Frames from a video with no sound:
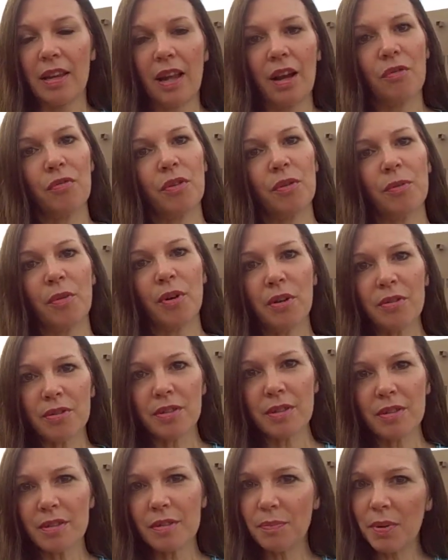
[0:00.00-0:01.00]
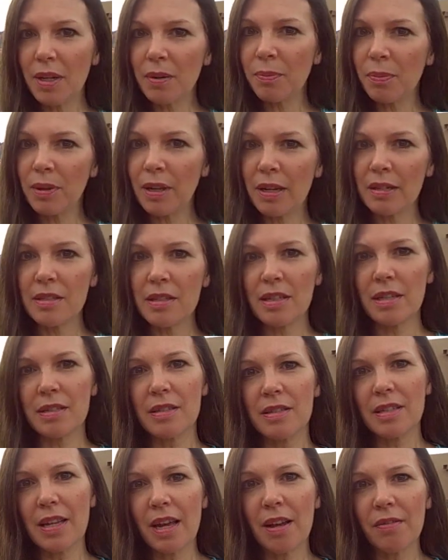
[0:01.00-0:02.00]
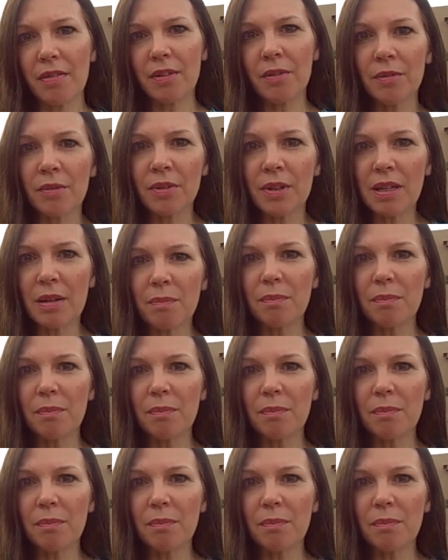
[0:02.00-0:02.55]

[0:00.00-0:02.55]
Now for most people, I'd say 7